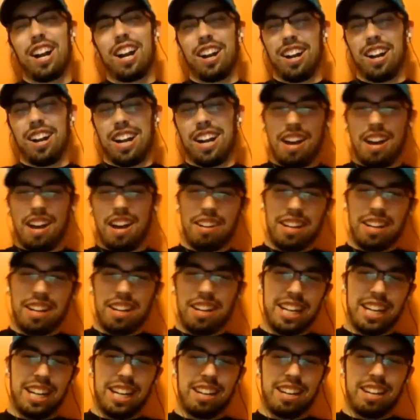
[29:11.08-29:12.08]
are out
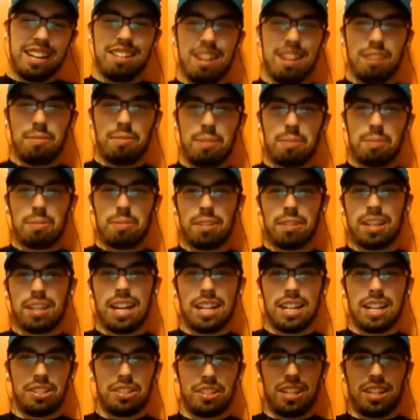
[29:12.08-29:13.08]
of here, and we will
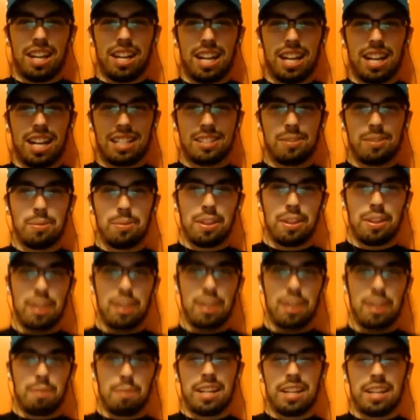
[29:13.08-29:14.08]
catch you guys with
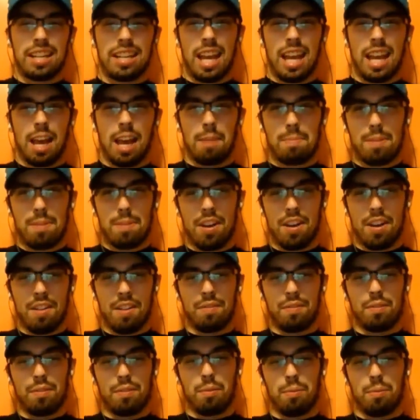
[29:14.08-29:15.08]
a recap
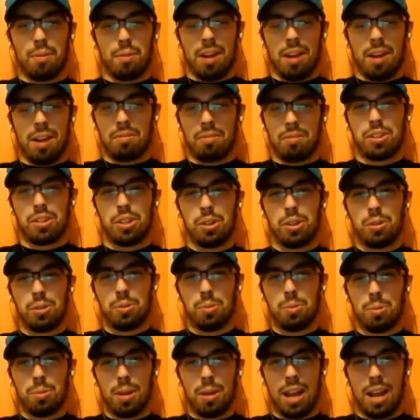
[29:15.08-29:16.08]
of round
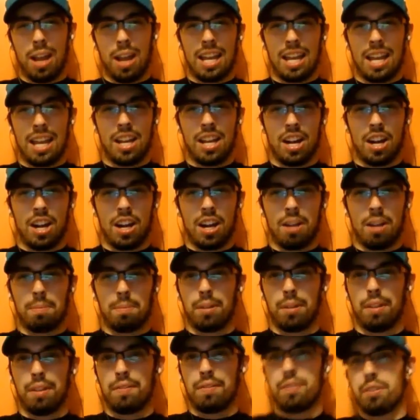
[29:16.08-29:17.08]
2 and our
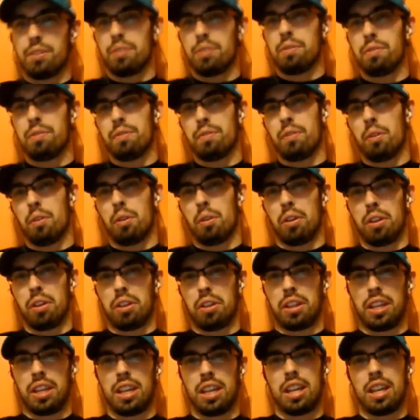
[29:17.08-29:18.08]
preview for
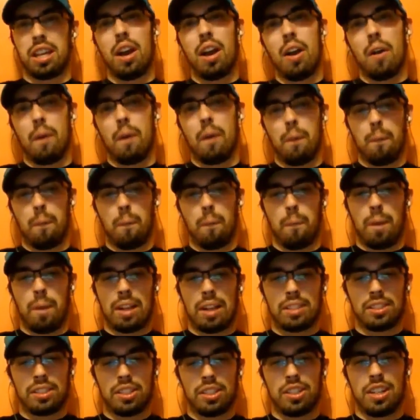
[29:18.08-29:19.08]
the
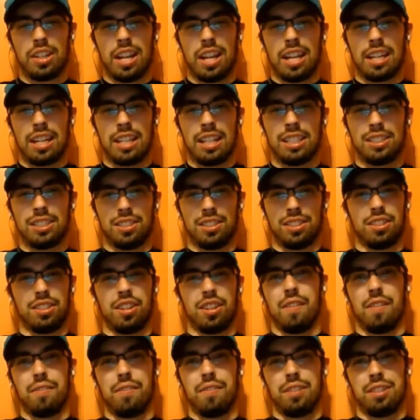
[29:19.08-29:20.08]
Western and
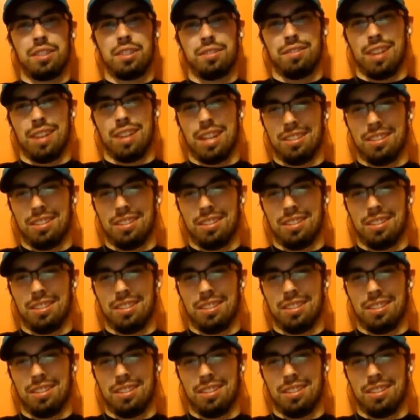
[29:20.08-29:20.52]
Eastern Conference